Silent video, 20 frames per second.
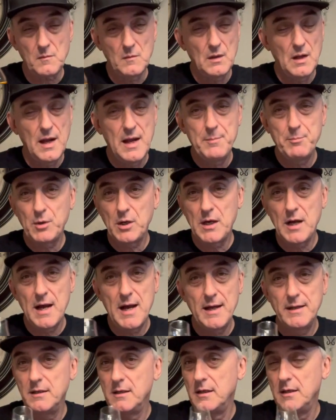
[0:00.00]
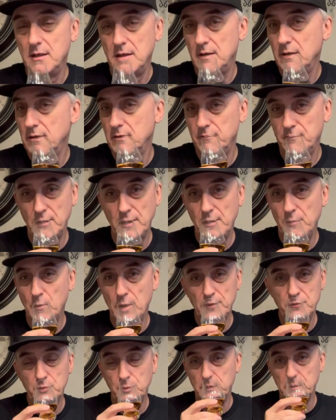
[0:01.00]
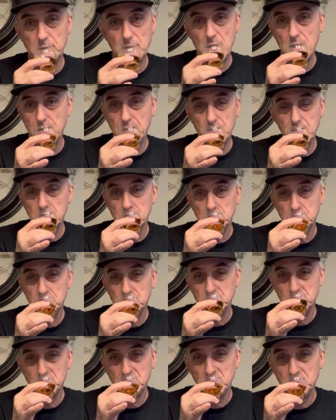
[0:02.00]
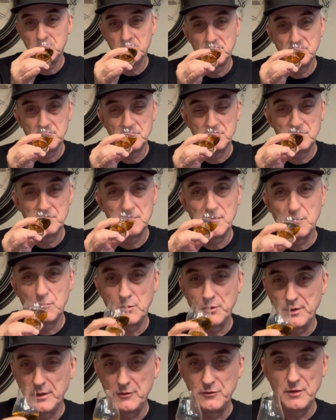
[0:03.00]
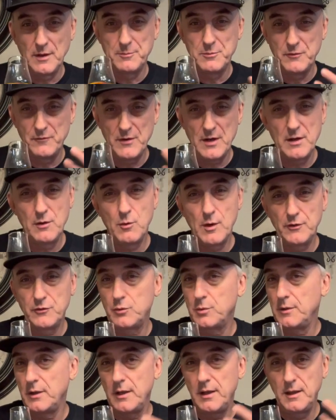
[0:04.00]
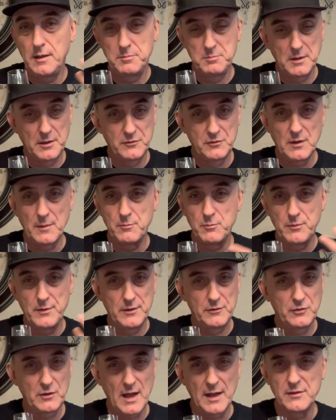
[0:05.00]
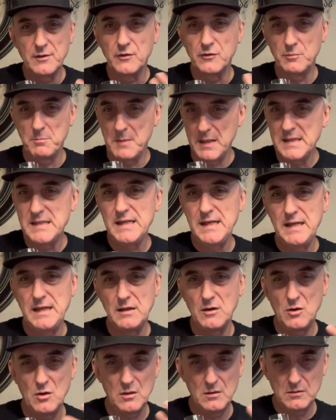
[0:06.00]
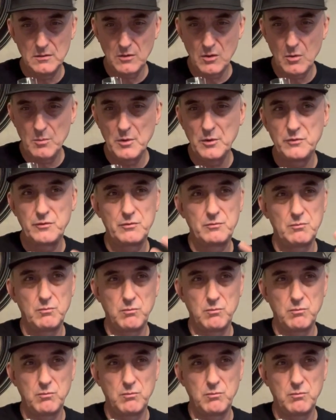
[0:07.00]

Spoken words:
apricot, very Westward-like, very Westwardy, except it's got this minty, almost